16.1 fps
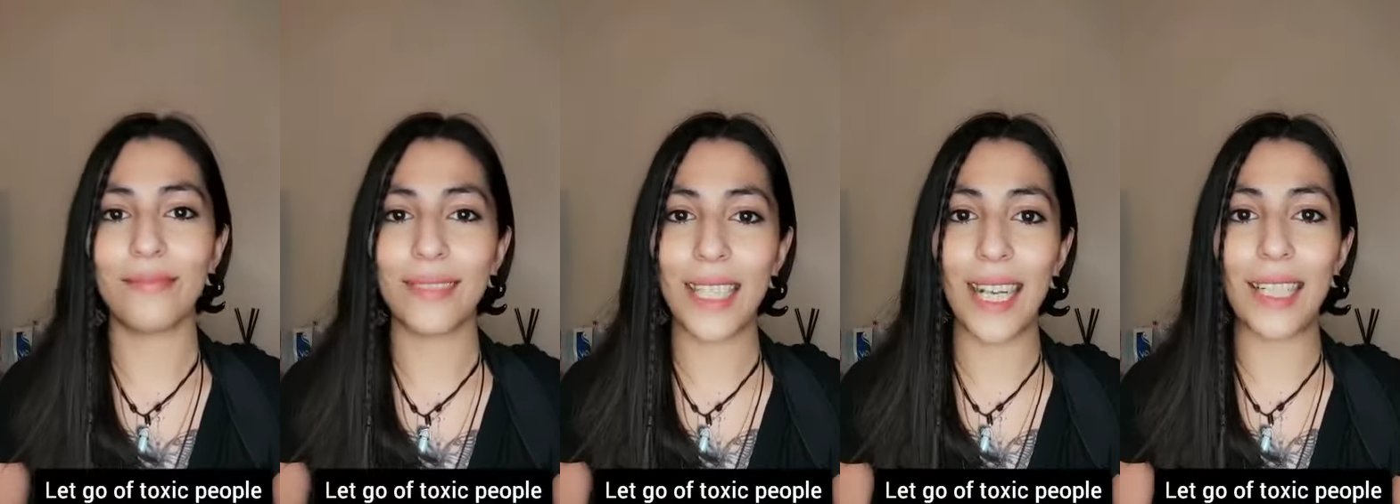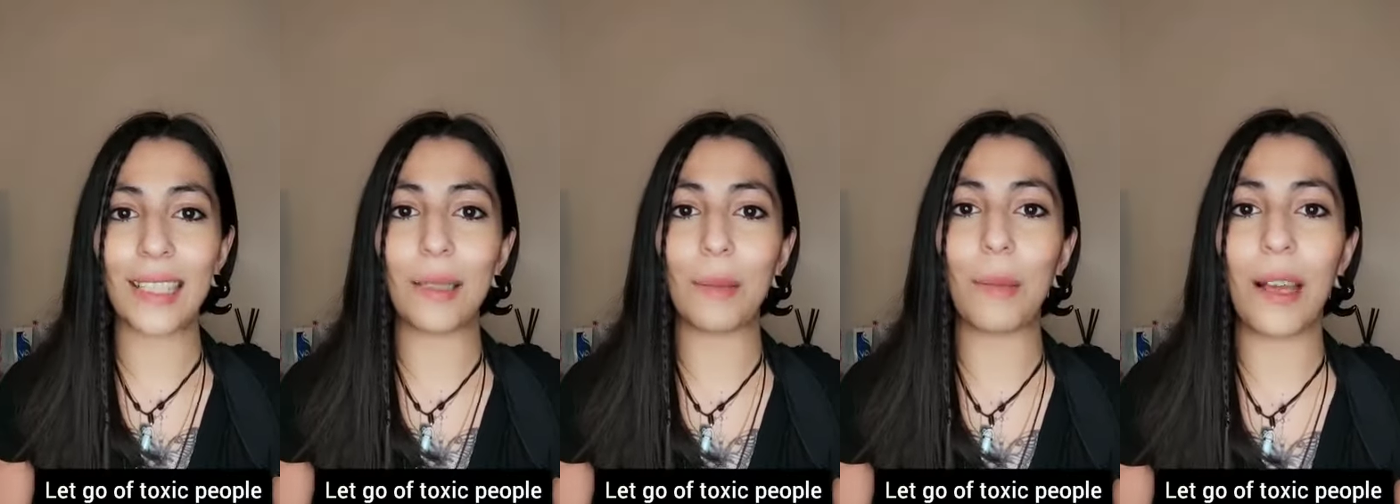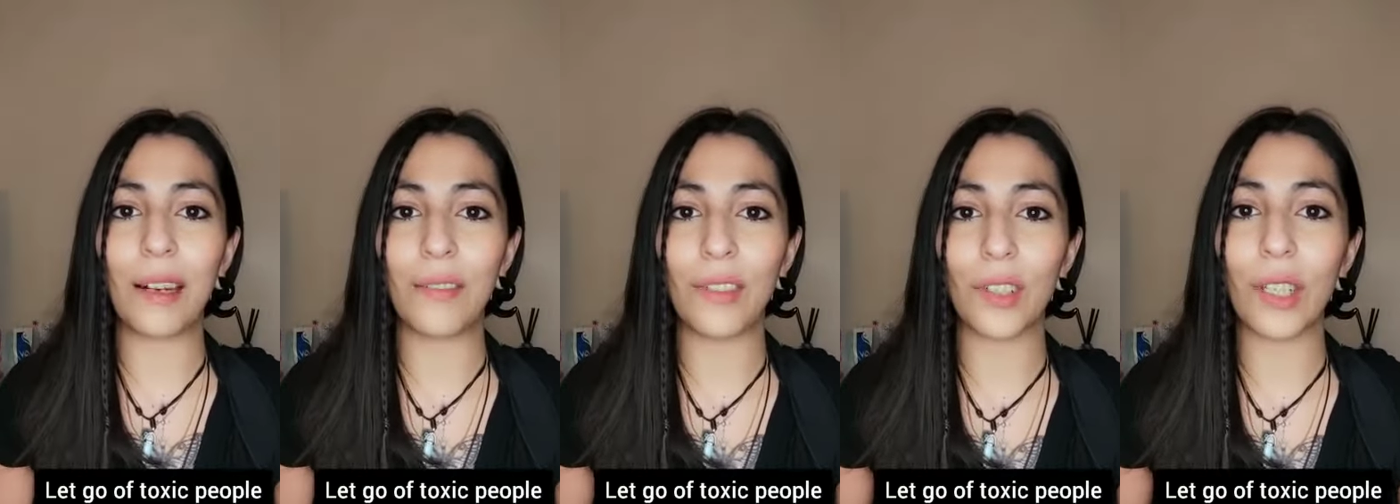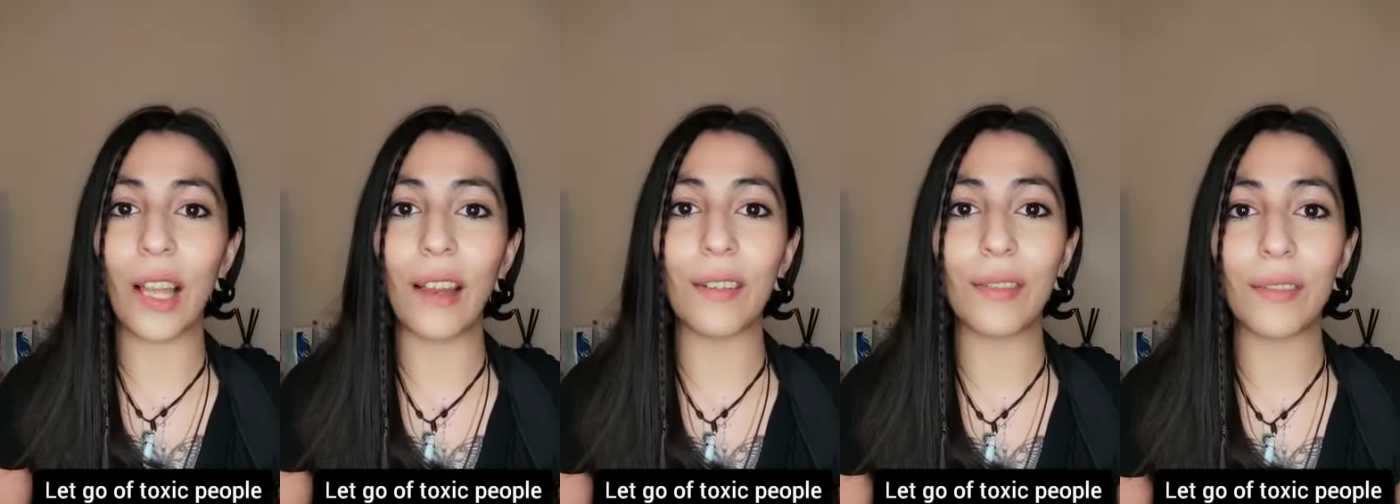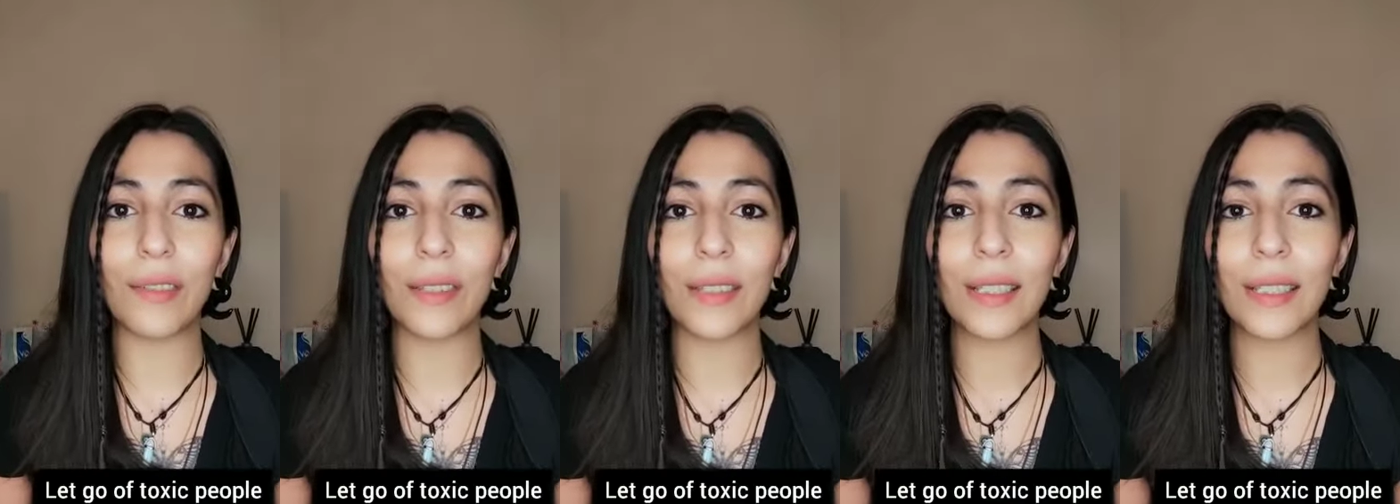cut them out of your life.
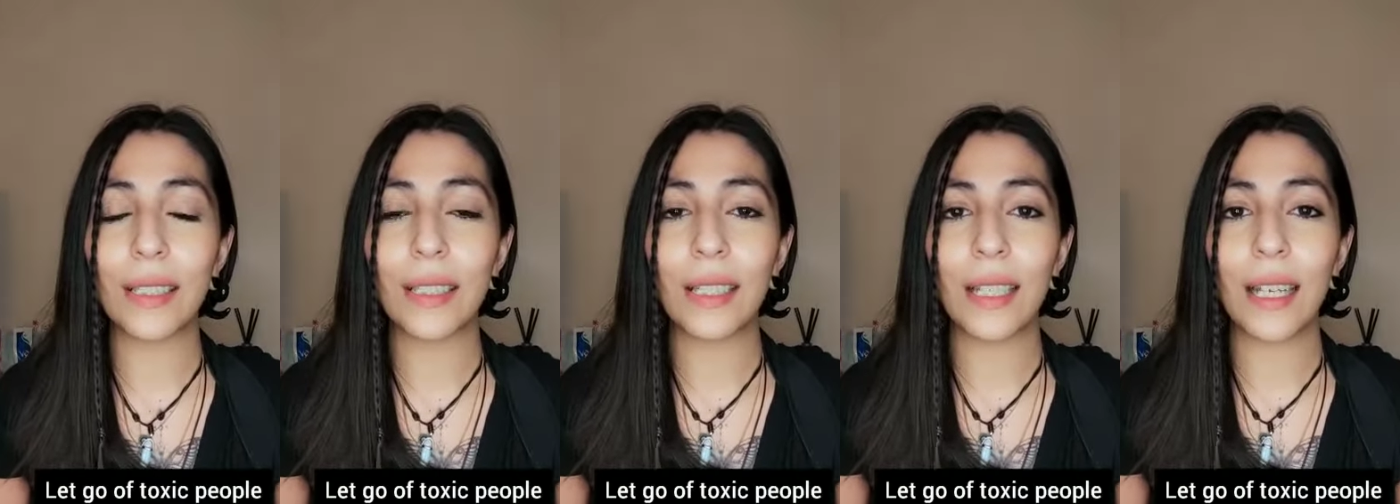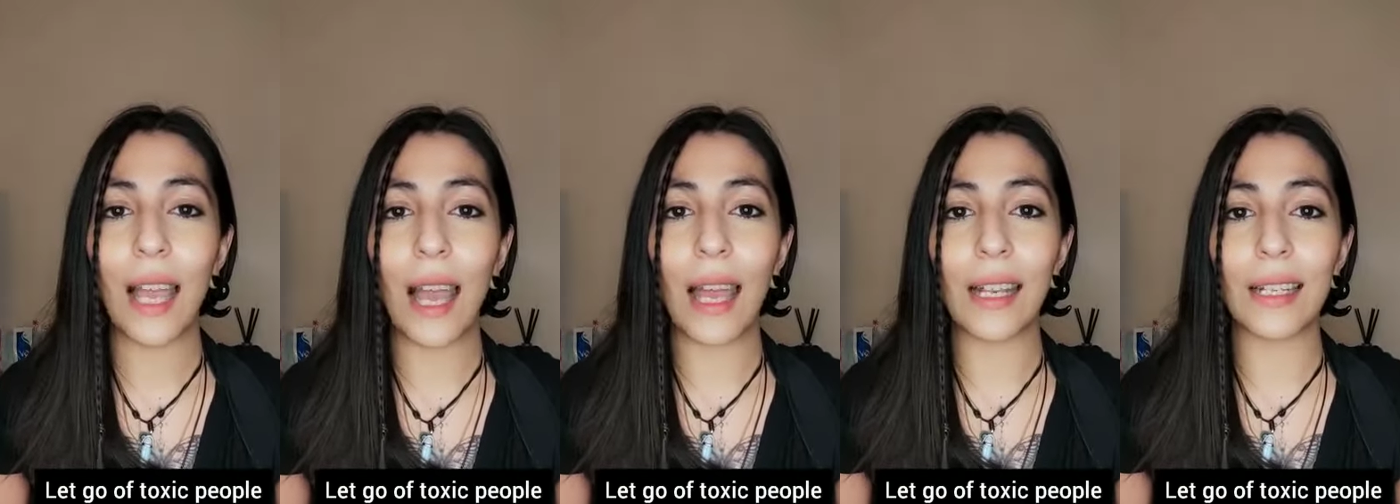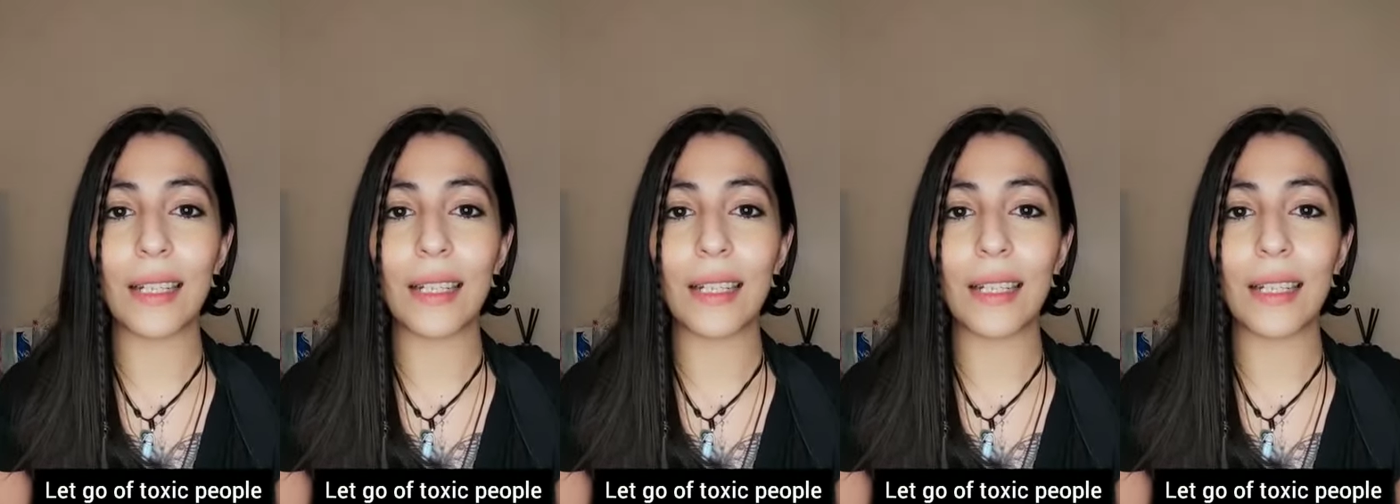And